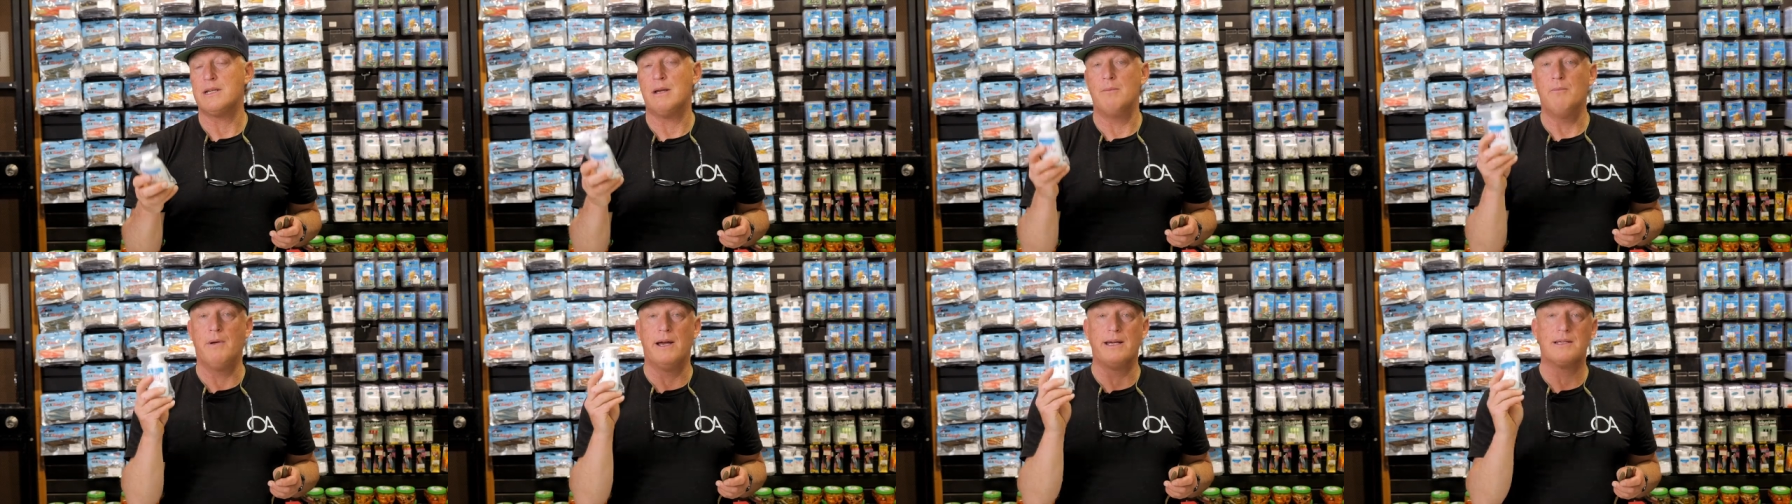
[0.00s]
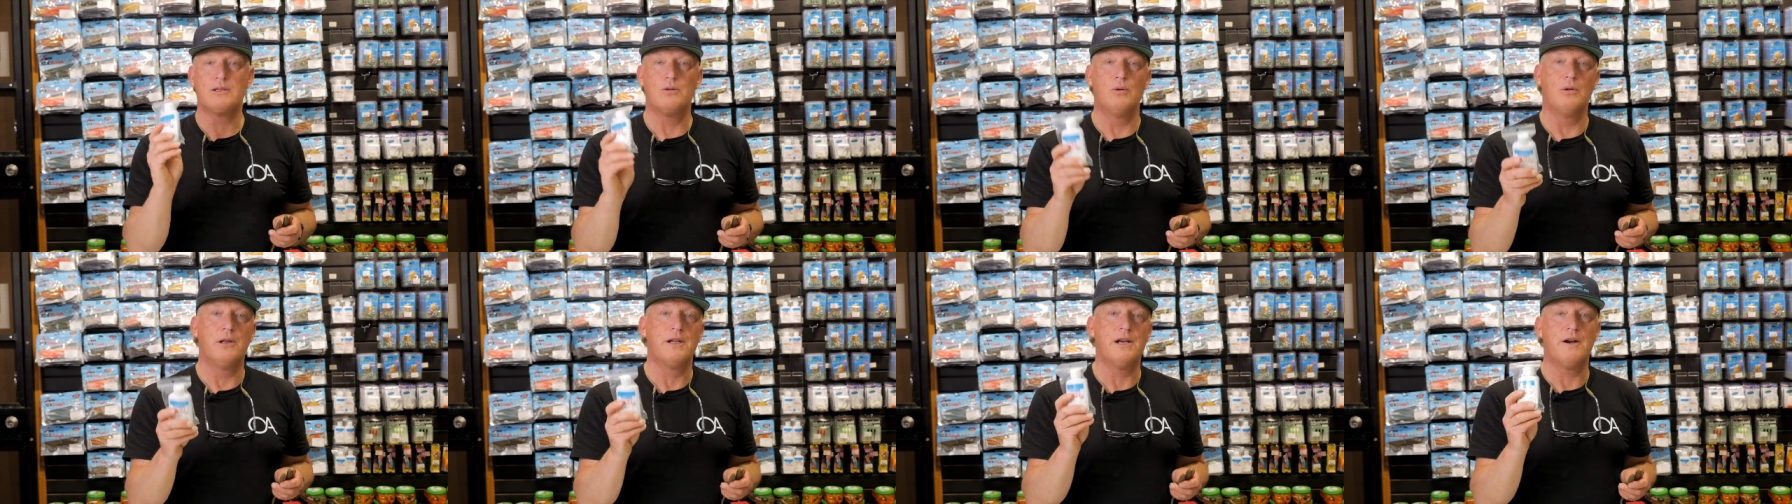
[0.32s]
it
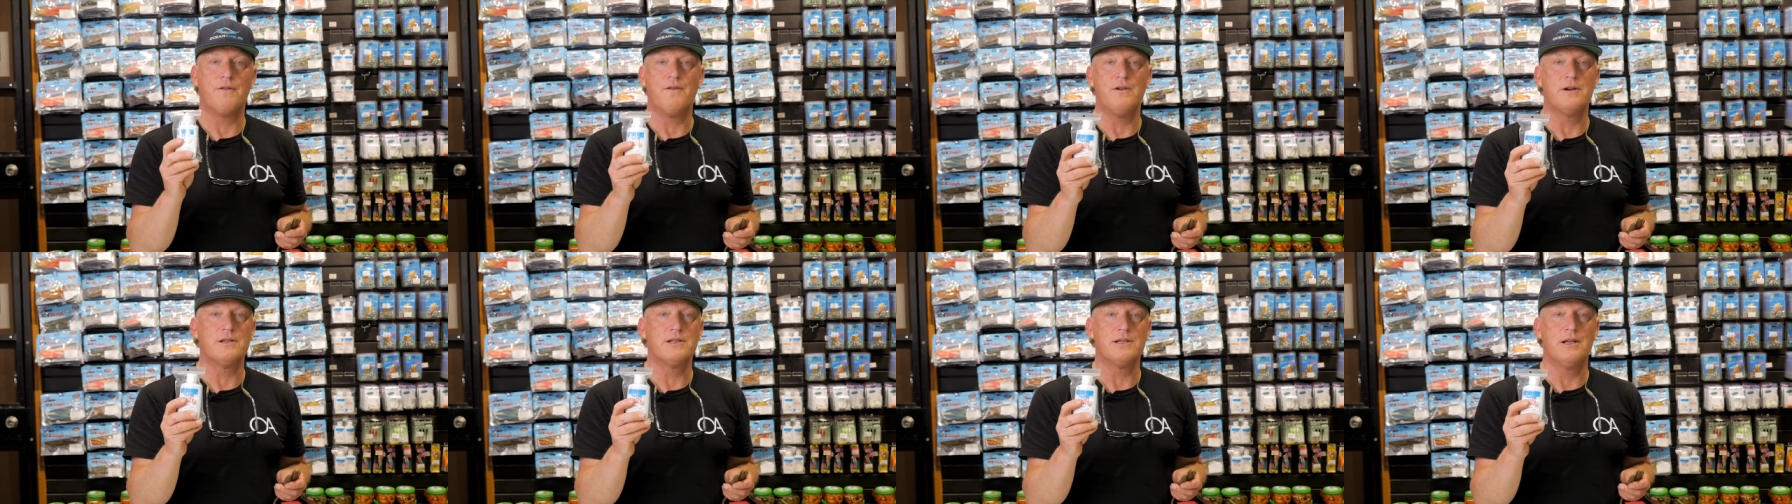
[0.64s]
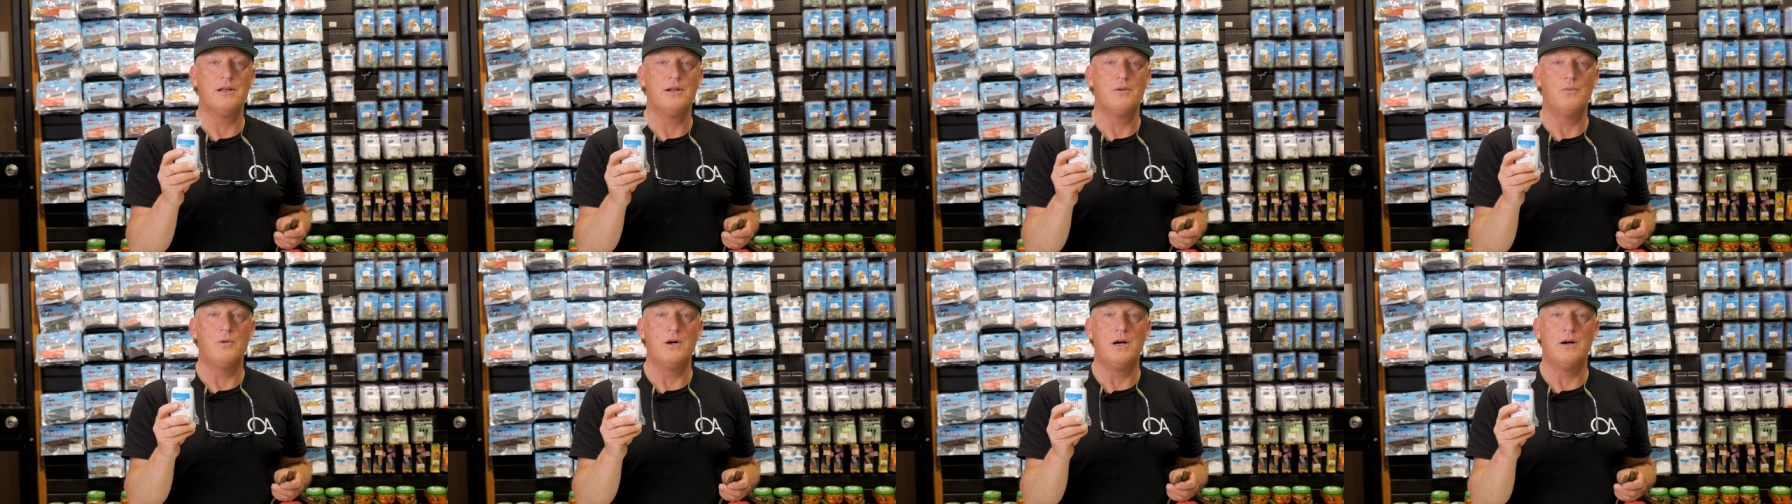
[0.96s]
makes all the difference in
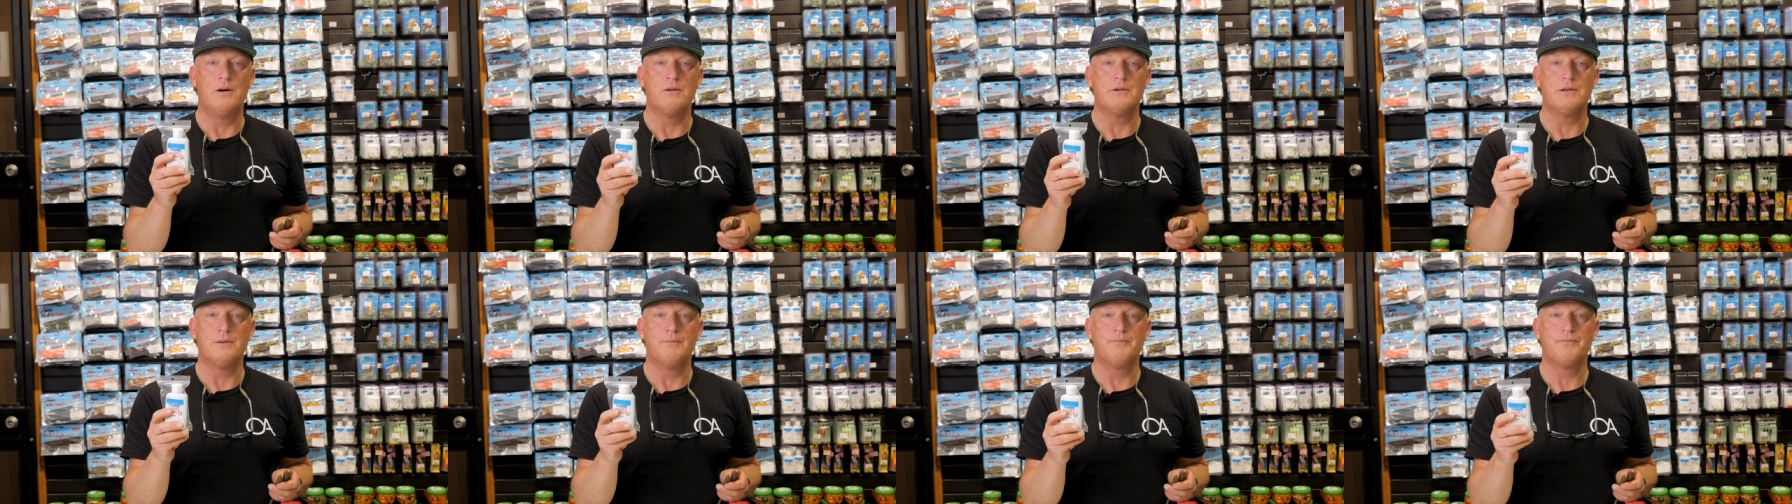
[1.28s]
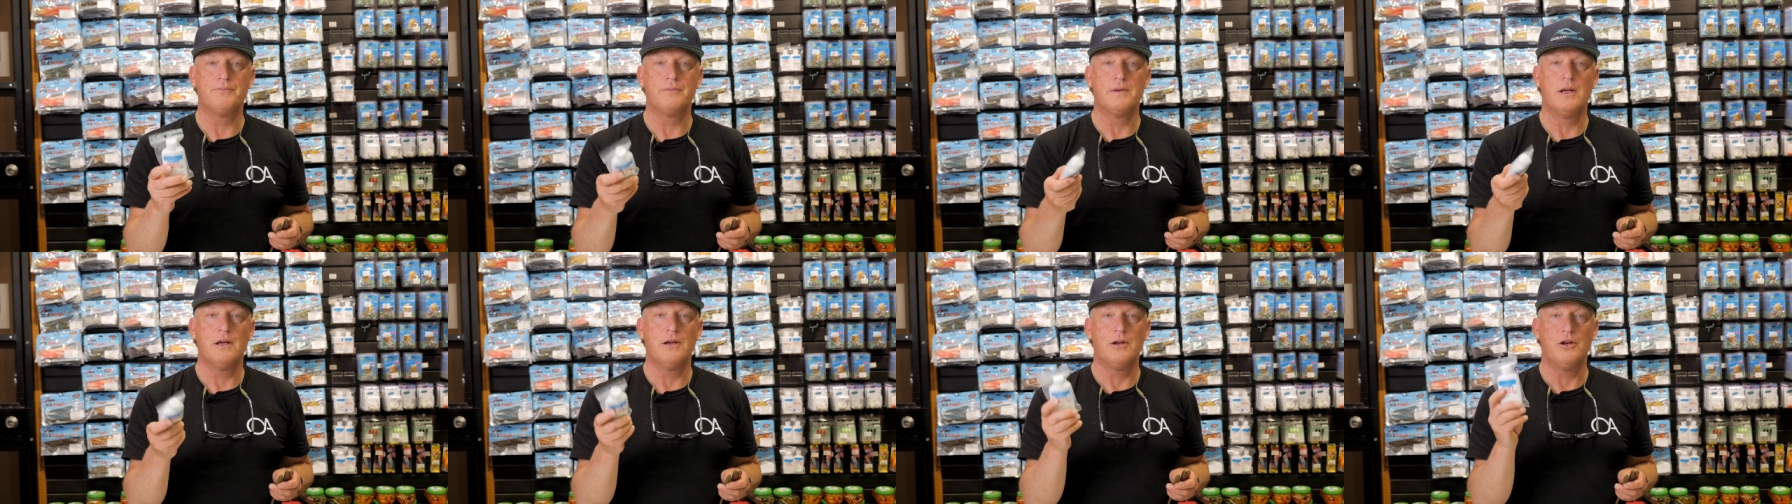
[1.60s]
the world.
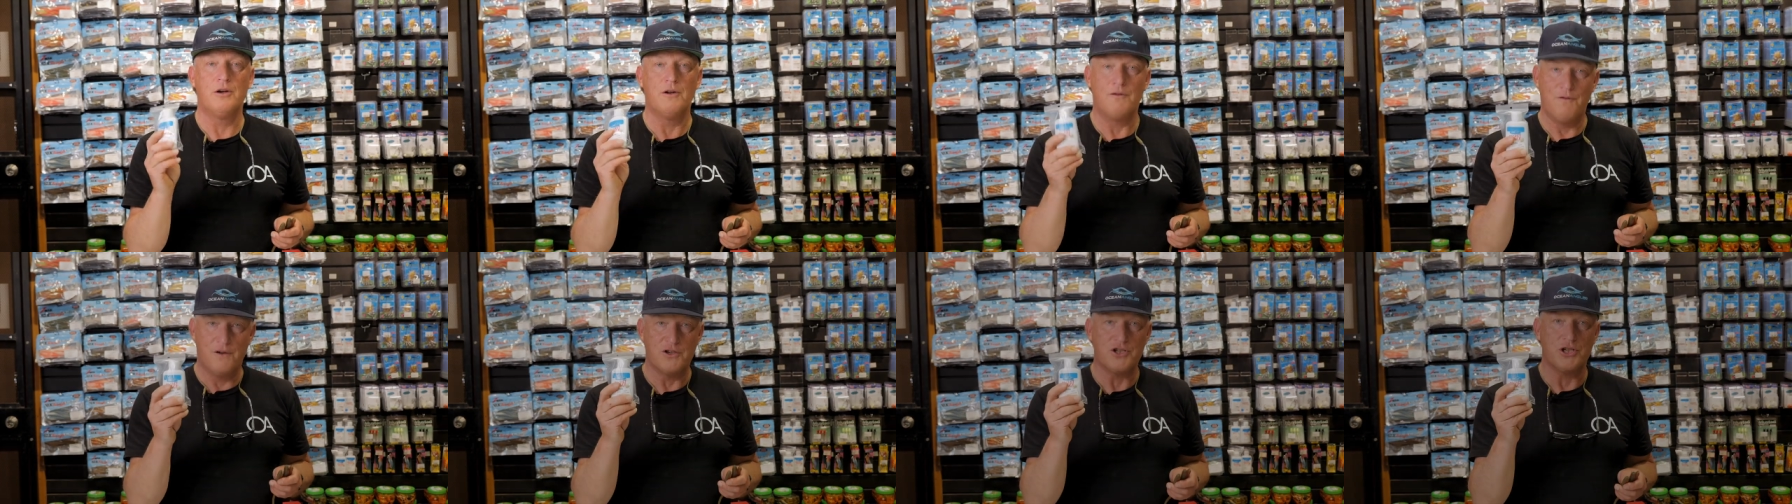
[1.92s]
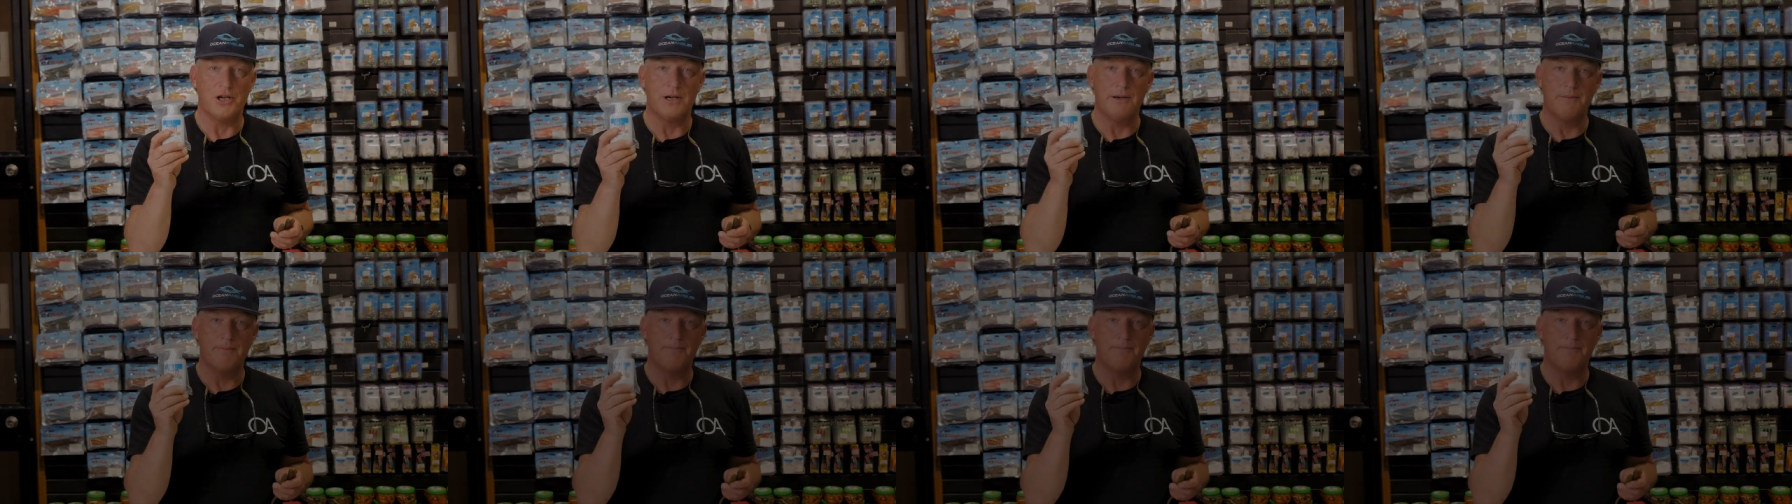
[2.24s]
Good fishing.